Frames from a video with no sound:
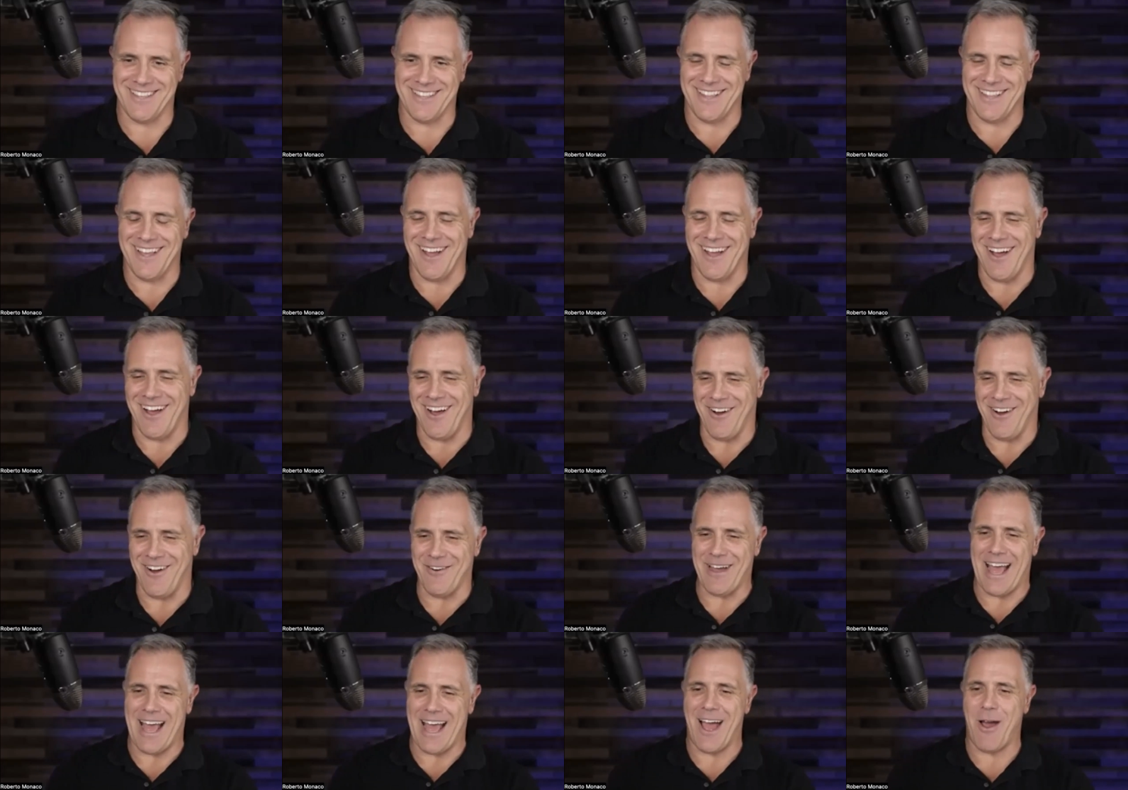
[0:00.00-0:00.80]
no
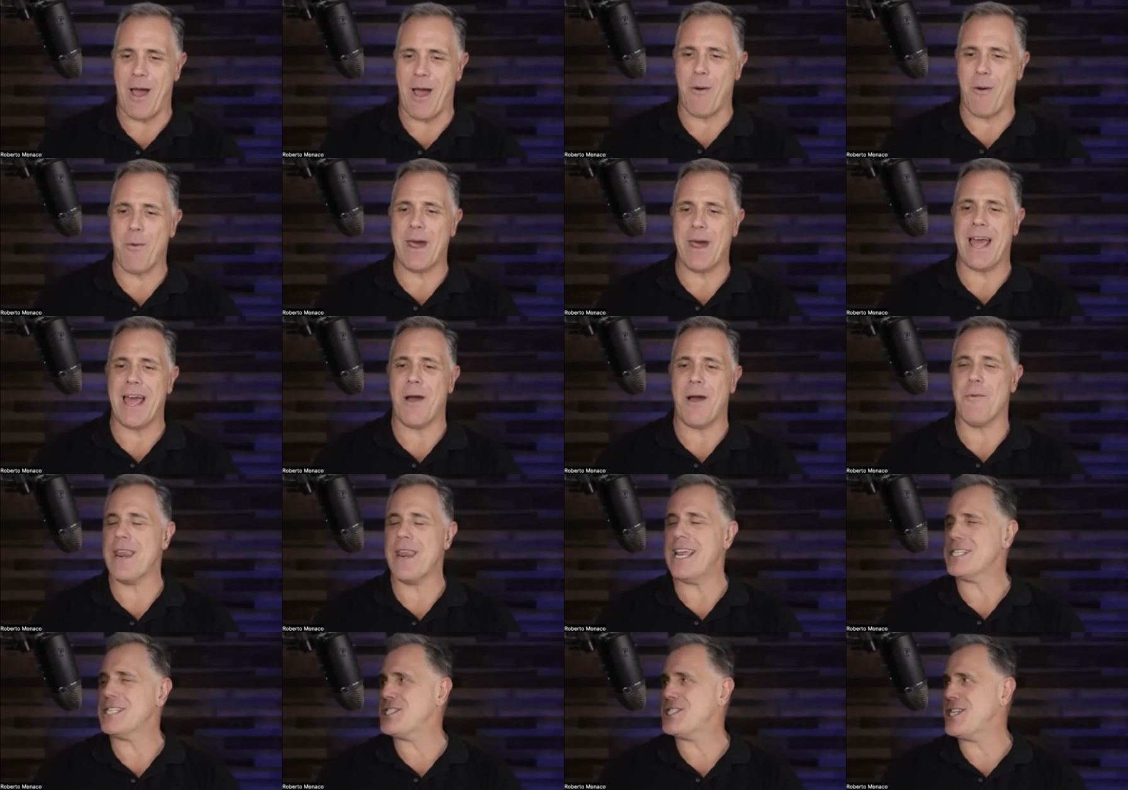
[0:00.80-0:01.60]
i want i
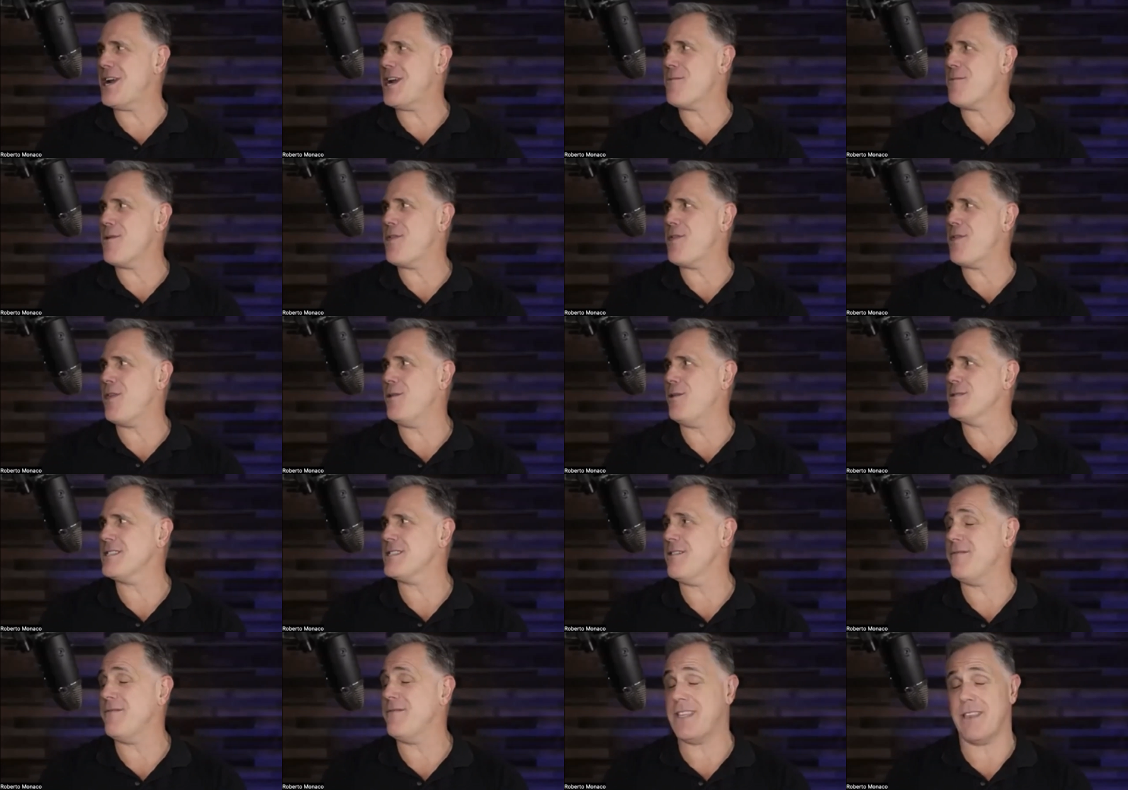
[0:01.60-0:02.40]
want to share with you
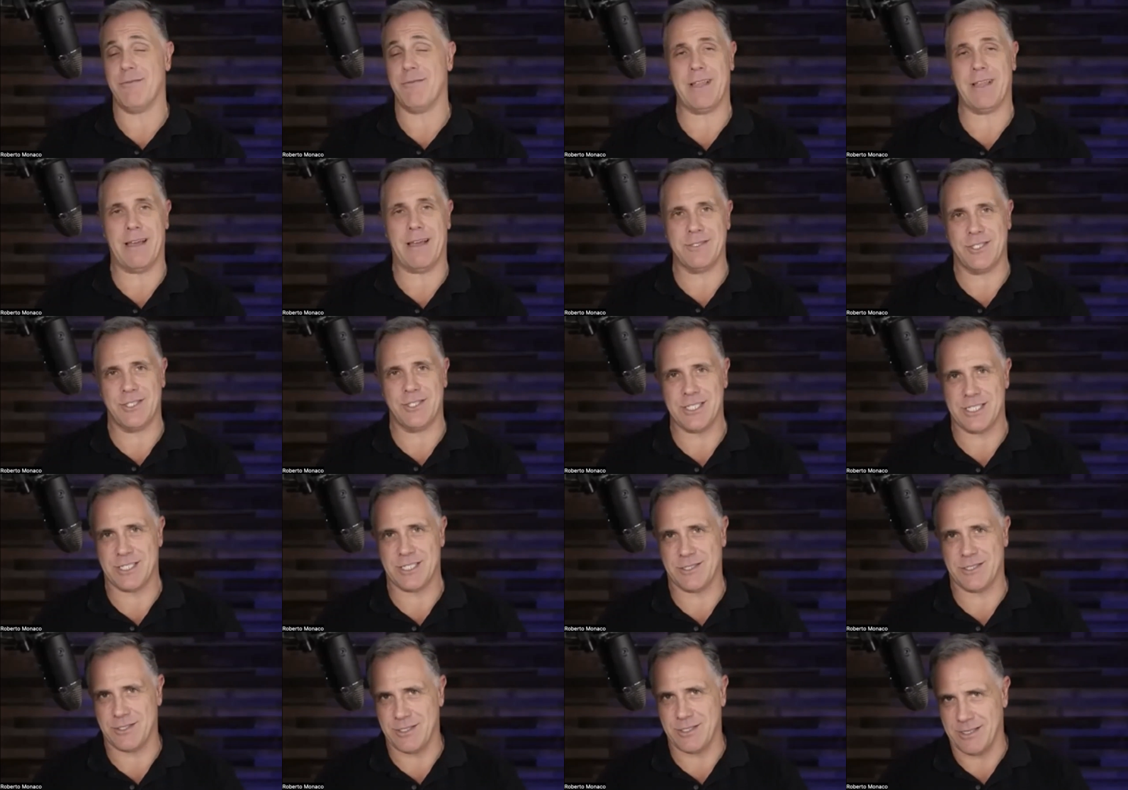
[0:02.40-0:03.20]
something uh,
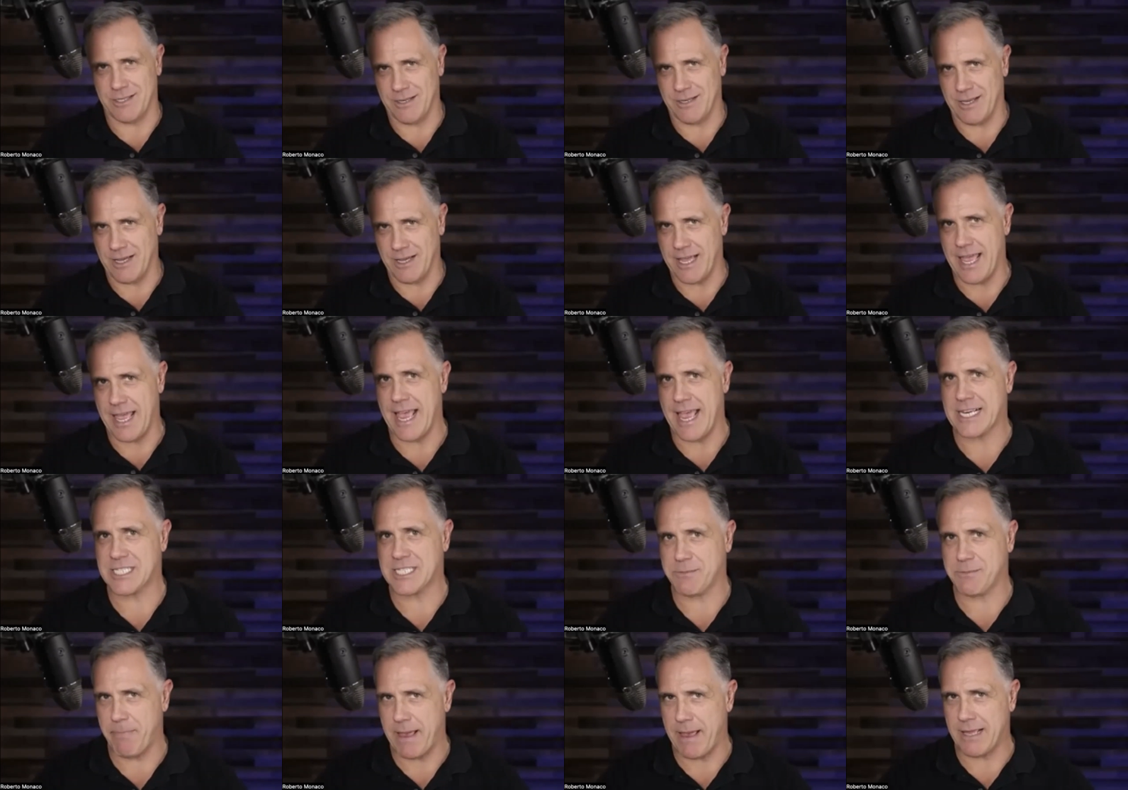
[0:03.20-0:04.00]
just
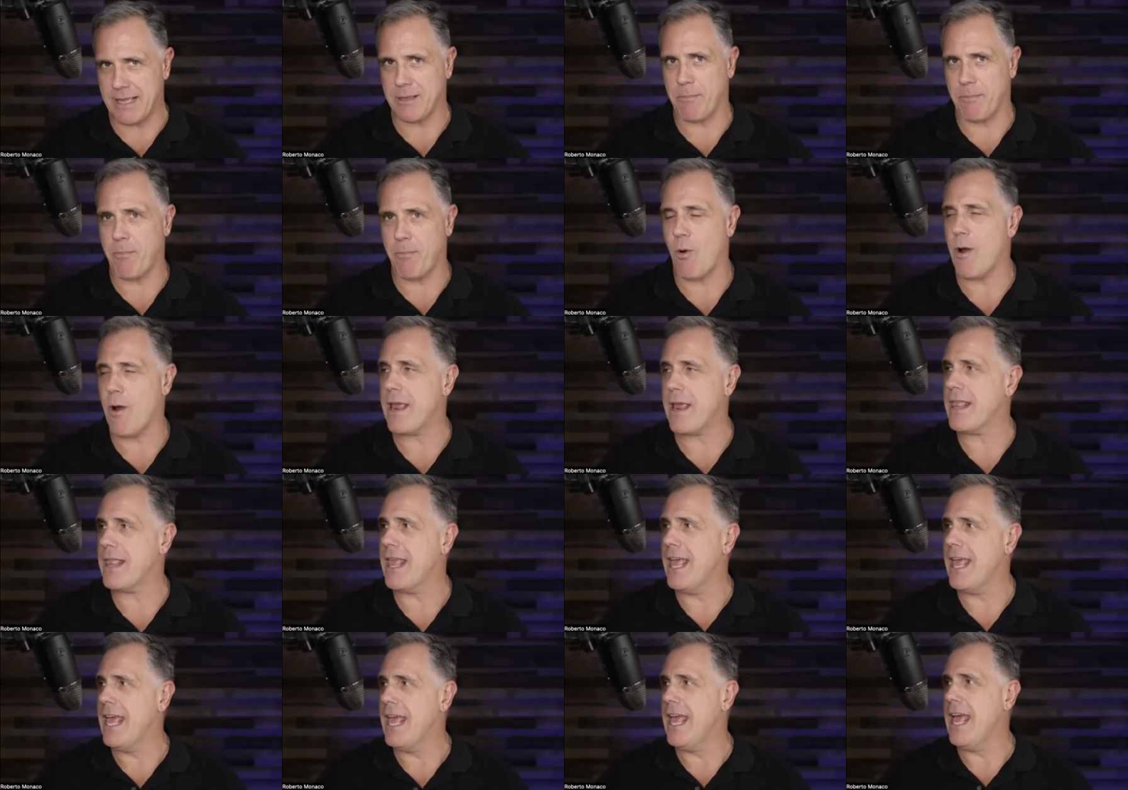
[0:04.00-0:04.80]
expand the
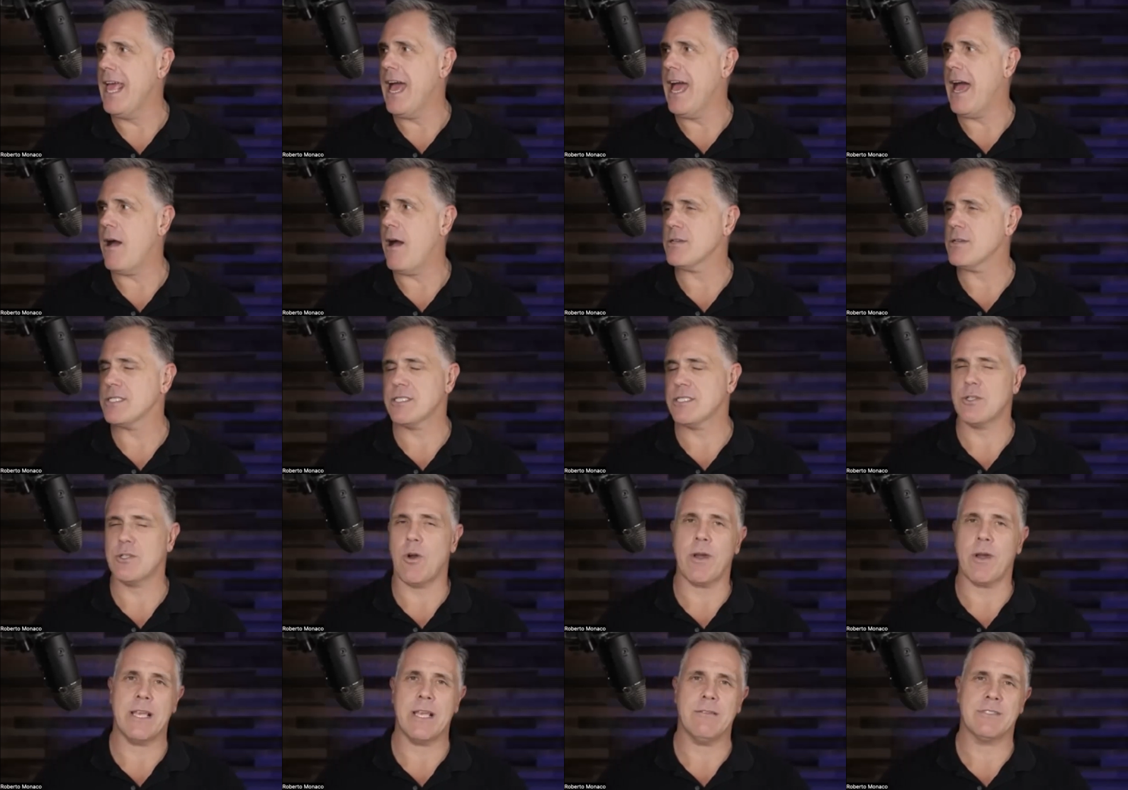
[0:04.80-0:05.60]
point i was
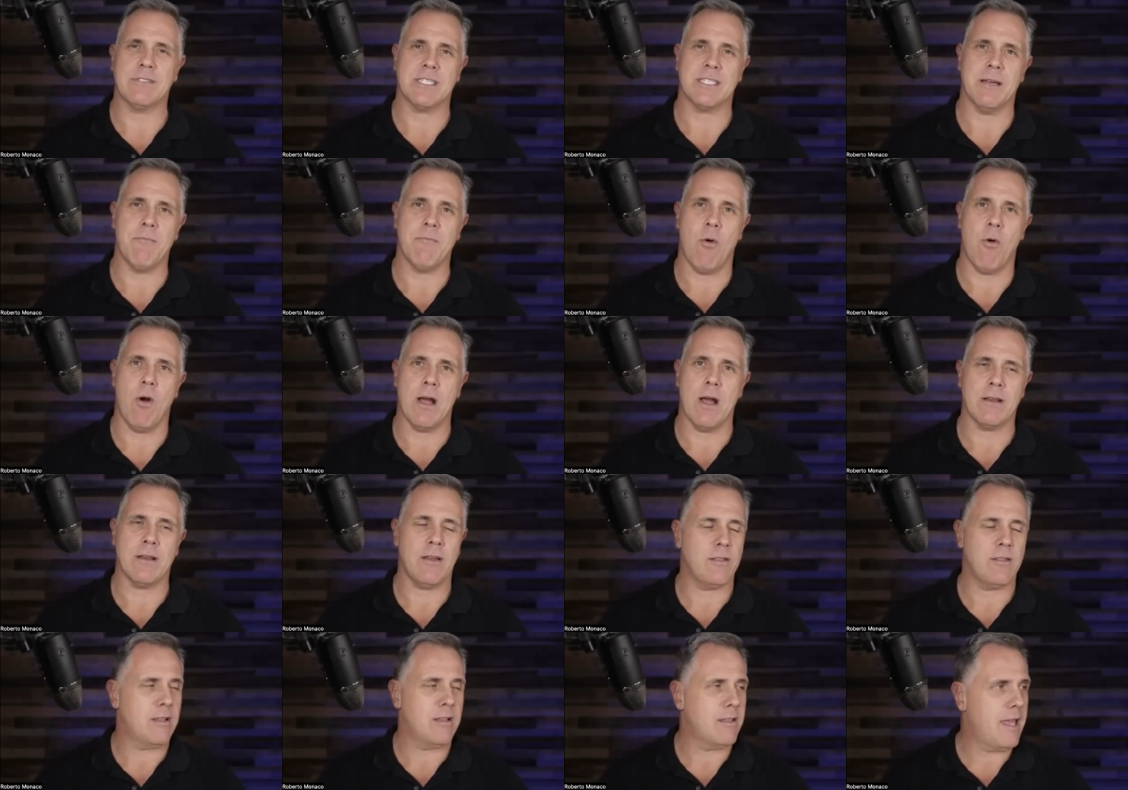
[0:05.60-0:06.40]
talking to someone
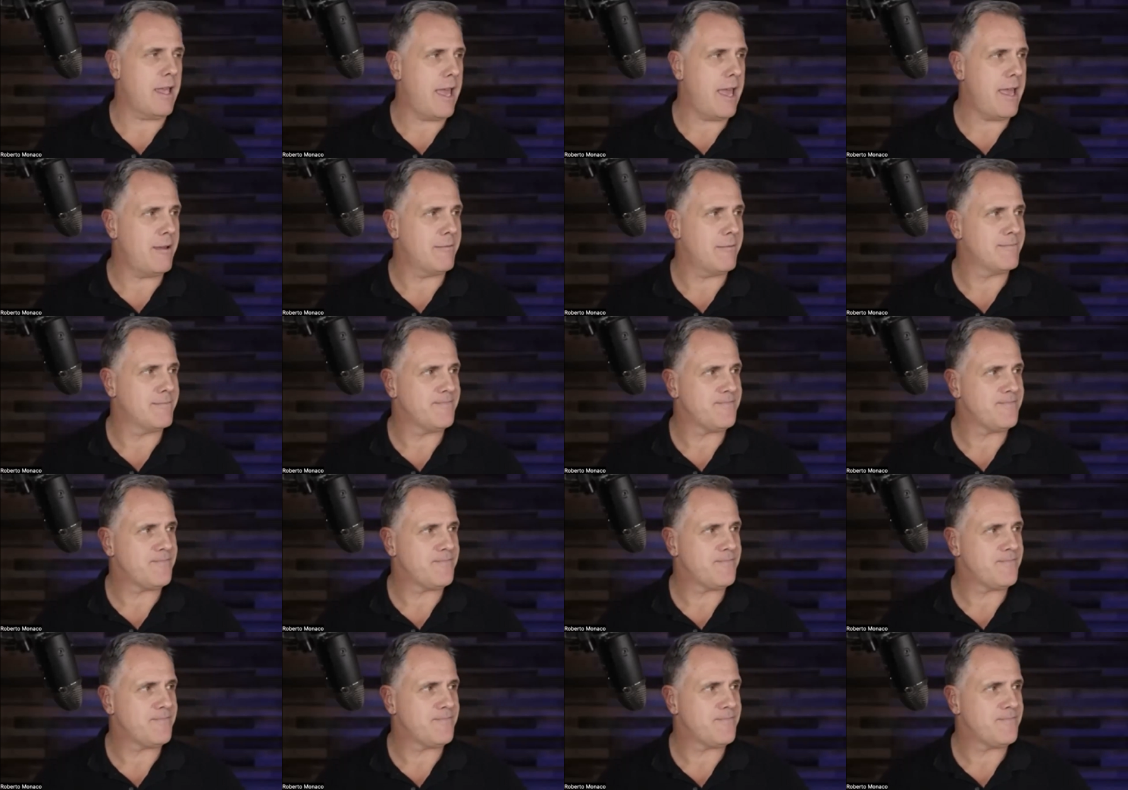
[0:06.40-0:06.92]
the other day